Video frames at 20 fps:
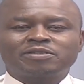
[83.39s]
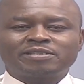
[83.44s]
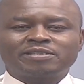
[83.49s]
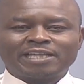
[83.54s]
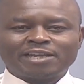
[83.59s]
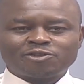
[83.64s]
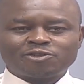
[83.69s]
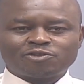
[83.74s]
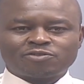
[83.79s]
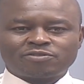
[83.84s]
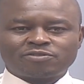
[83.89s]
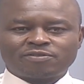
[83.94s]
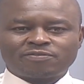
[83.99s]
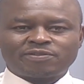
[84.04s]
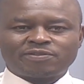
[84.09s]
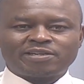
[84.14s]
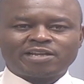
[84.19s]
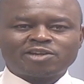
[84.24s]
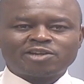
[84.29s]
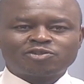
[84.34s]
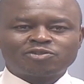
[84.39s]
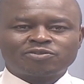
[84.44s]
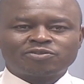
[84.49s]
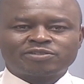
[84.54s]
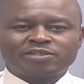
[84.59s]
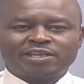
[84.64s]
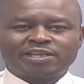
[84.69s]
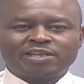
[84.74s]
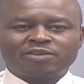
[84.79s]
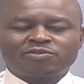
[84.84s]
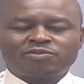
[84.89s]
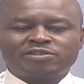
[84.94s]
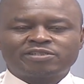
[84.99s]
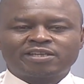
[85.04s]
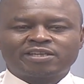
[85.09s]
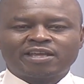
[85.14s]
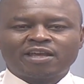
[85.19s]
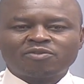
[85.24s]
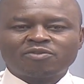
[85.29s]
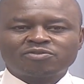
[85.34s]
session of the National
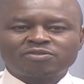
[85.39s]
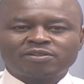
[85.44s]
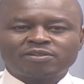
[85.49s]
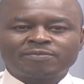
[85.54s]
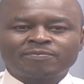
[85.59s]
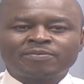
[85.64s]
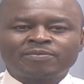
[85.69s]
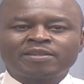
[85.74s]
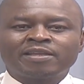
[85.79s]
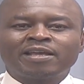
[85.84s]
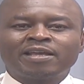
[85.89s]
Security Council,